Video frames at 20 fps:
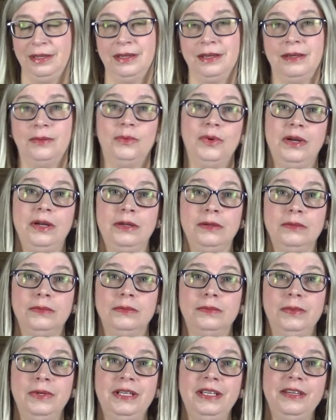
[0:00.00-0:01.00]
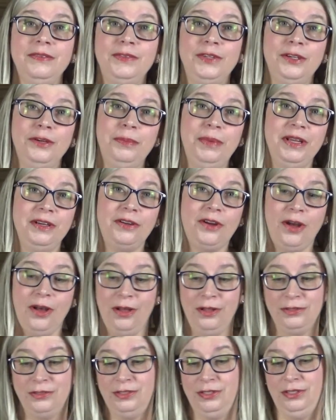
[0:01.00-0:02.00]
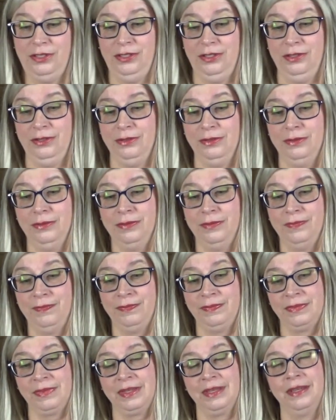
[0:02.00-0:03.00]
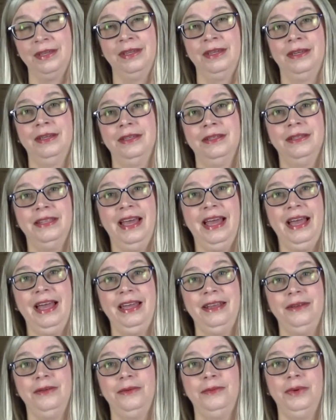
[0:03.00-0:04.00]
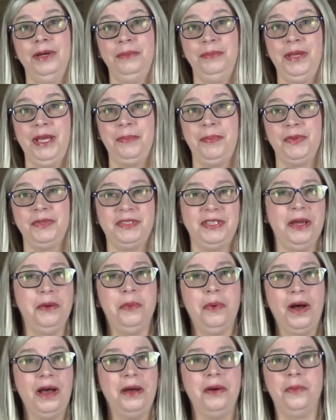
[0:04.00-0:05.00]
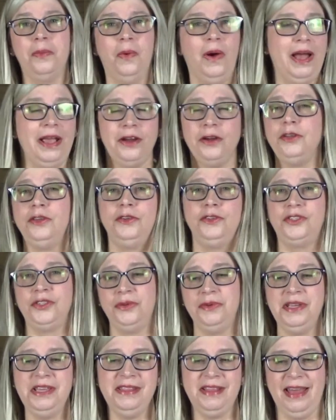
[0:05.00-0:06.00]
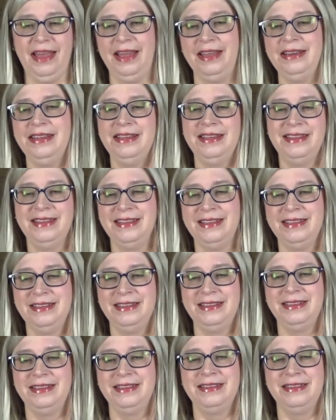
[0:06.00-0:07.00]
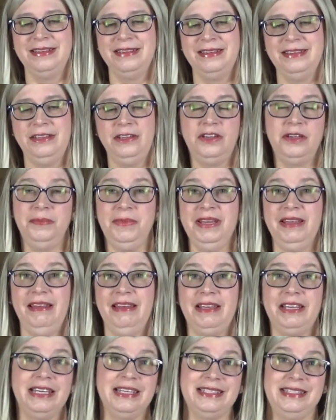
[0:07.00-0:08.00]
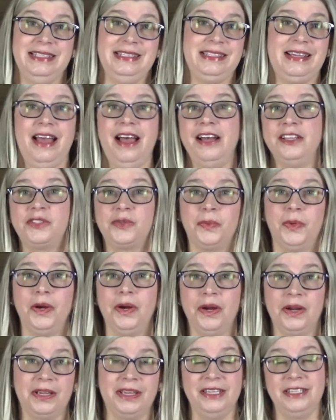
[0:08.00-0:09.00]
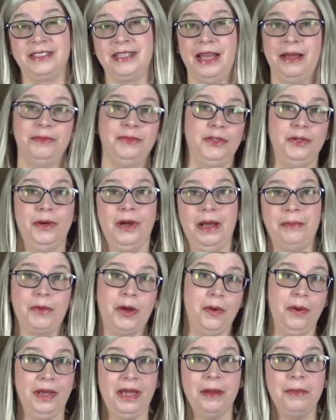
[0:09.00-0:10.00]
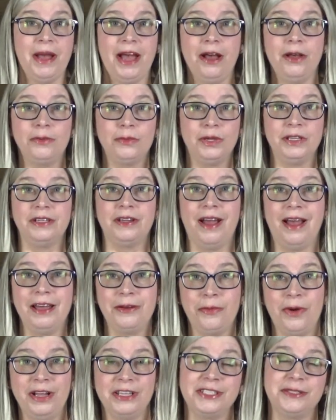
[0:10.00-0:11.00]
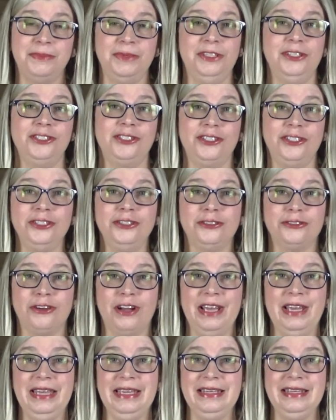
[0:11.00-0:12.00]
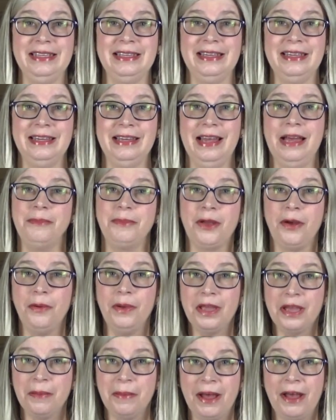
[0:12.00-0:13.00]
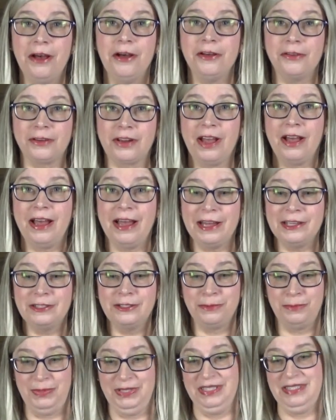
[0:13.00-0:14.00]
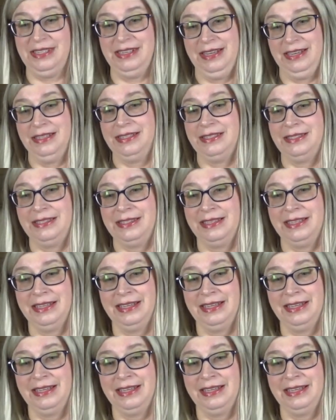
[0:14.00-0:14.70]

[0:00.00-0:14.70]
Well, what have you been called to do? That when people say, why are you doing that? You can be like, because it's God's work. I'm going about what God wants me to do, right? I'm going about God's business.